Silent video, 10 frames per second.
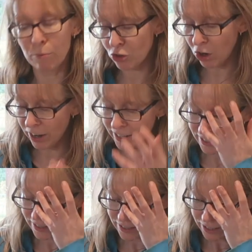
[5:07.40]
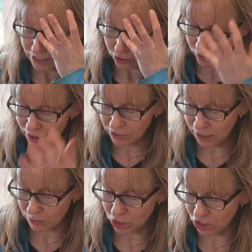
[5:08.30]
dried, ground
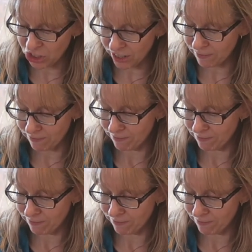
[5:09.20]
up ginger.